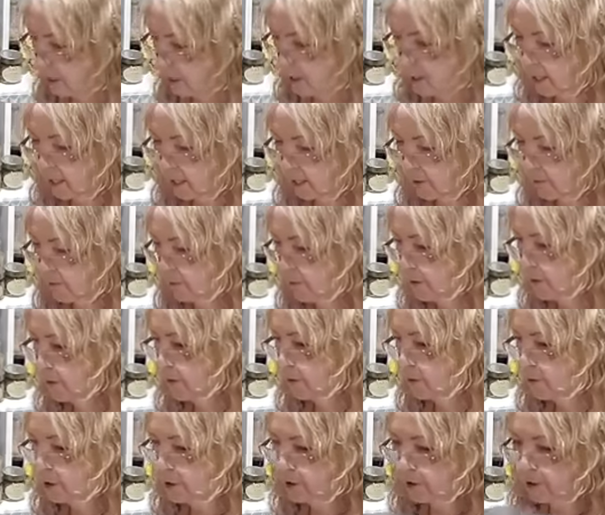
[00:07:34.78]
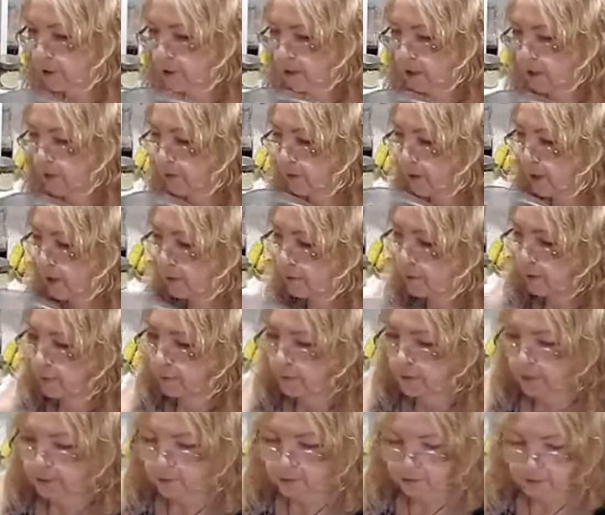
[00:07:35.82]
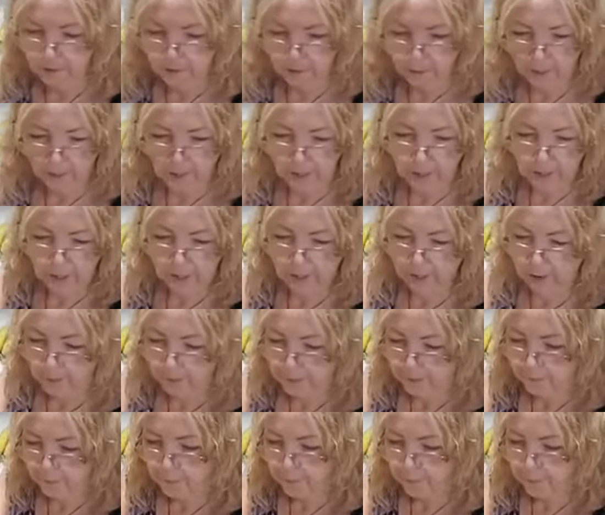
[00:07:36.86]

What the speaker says: Live. I've got my blender in the way here.